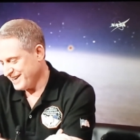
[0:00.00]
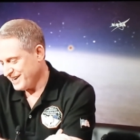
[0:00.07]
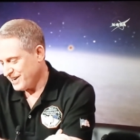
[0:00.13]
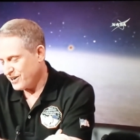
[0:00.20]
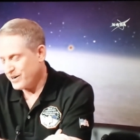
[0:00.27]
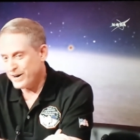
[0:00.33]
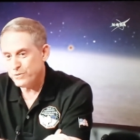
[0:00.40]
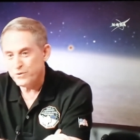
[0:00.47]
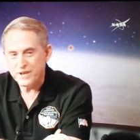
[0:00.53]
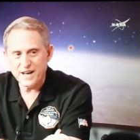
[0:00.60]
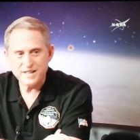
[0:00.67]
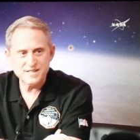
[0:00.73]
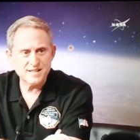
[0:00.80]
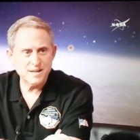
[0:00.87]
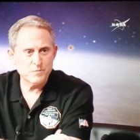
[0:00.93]
All right, well,
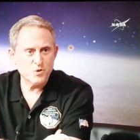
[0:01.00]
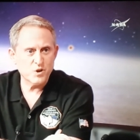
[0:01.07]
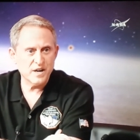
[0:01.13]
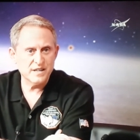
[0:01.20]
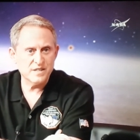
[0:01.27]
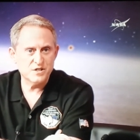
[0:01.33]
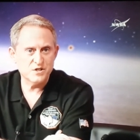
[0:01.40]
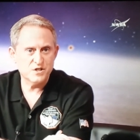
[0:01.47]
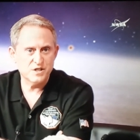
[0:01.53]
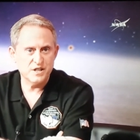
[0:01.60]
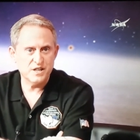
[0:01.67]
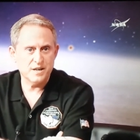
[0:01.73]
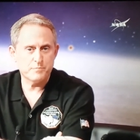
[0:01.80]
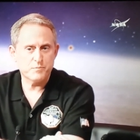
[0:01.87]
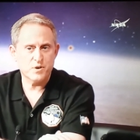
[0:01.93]
that summarizes
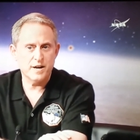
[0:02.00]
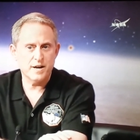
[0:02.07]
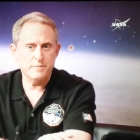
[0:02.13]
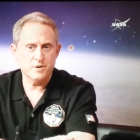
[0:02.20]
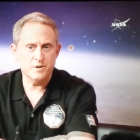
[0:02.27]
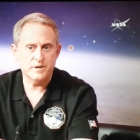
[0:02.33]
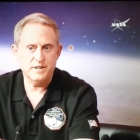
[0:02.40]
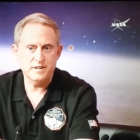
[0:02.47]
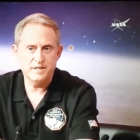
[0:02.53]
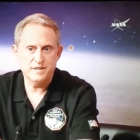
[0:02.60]
the primary